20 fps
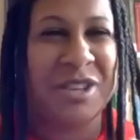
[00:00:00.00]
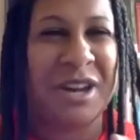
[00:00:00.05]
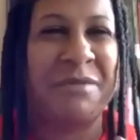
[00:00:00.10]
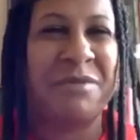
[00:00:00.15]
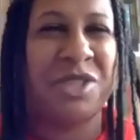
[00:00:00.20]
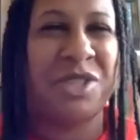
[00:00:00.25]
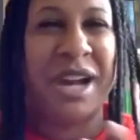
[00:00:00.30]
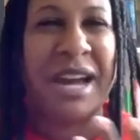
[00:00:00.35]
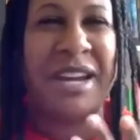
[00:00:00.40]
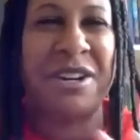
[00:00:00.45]
So
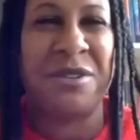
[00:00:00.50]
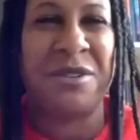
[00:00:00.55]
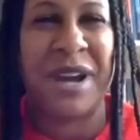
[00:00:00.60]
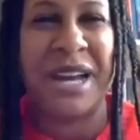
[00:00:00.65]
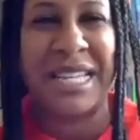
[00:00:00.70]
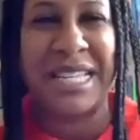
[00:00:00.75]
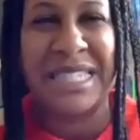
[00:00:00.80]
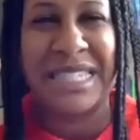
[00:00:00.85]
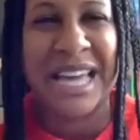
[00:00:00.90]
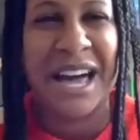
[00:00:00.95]
I'm trying to
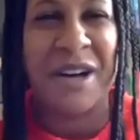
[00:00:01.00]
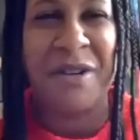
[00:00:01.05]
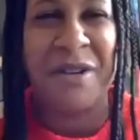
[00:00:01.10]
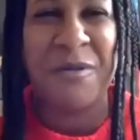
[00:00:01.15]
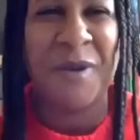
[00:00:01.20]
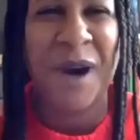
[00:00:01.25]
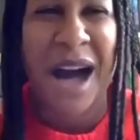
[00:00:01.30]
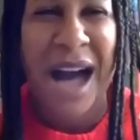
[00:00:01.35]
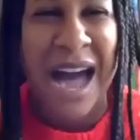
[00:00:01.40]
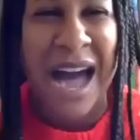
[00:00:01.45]
reconcile
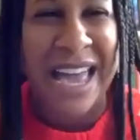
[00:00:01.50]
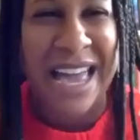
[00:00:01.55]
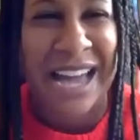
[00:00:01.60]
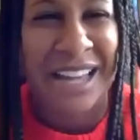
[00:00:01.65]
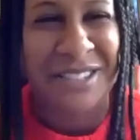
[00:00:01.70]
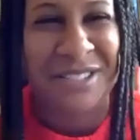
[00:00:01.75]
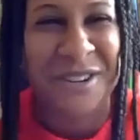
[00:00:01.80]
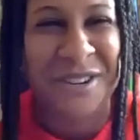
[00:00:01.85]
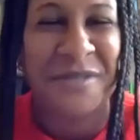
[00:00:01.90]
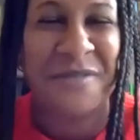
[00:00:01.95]
why
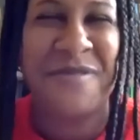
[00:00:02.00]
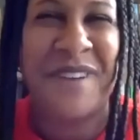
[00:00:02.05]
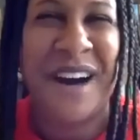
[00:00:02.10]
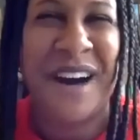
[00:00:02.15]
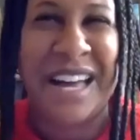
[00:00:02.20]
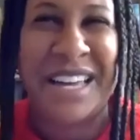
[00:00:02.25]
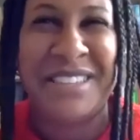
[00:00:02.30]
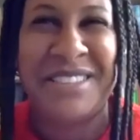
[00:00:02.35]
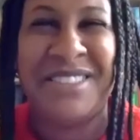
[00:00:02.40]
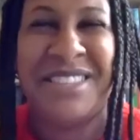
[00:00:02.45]
I don't
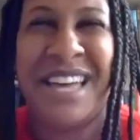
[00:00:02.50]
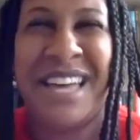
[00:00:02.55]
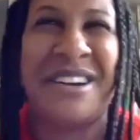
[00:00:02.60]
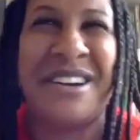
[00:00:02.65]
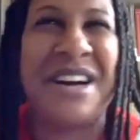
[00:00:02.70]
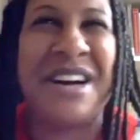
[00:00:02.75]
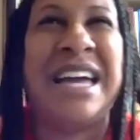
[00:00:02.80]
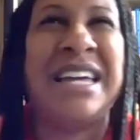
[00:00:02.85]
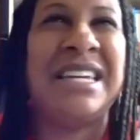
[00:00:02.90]
find that